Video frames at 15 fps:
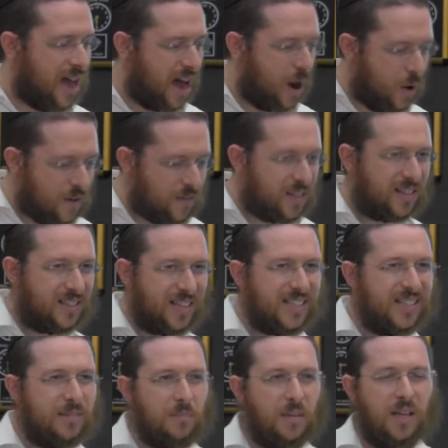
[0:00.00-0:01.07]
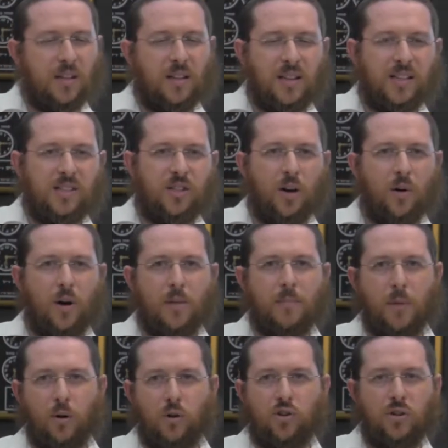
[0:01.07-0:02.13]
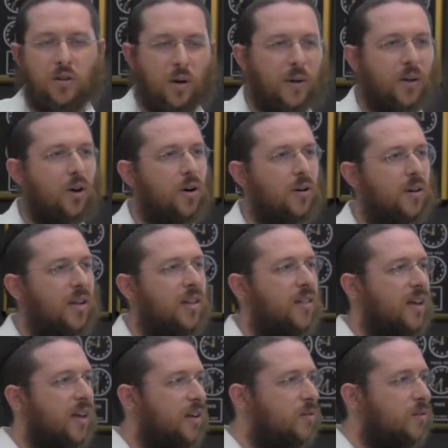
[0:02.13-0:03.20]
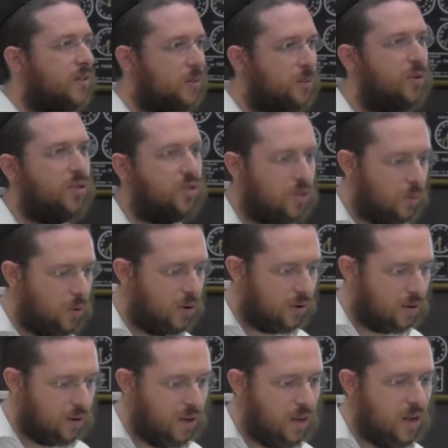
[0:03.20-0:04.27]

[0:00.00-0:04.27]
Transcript: However, that doesn't mean that there's no emotion going on in their spiritual work.